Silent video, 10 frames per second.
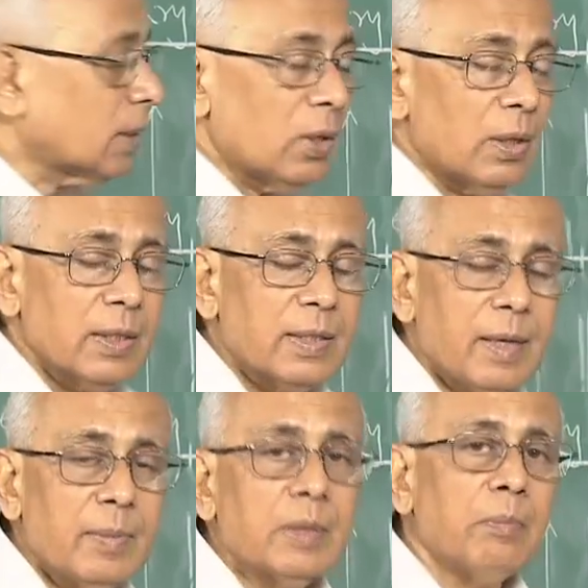is not the
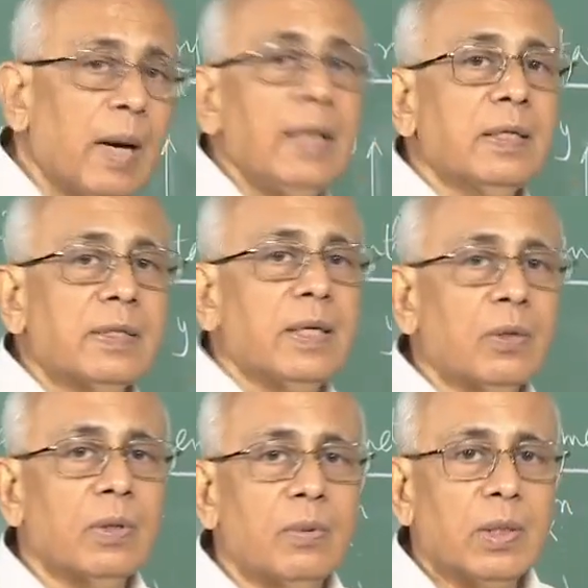same as minus e
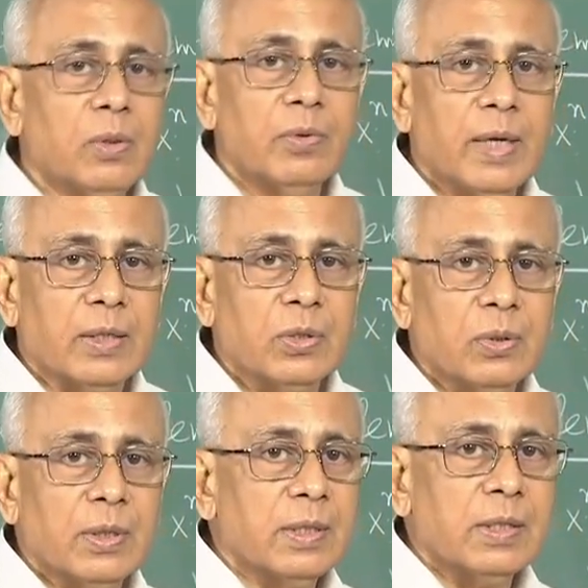to the 1 over x.
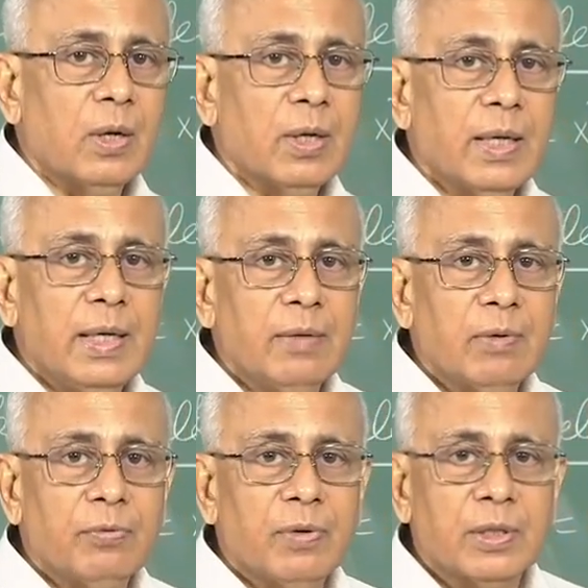So this is not an
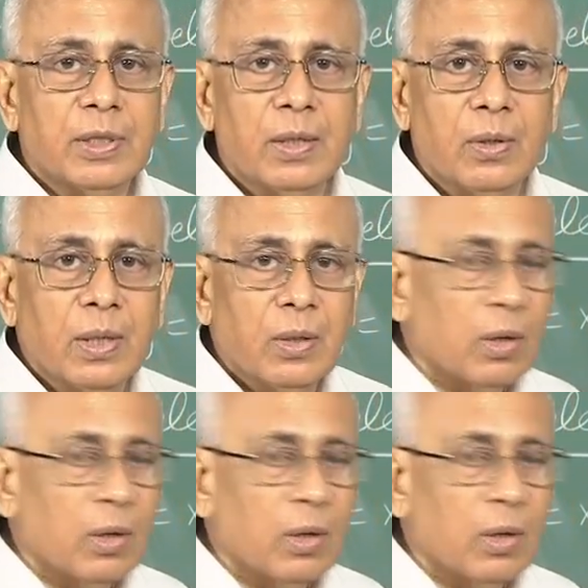even function or an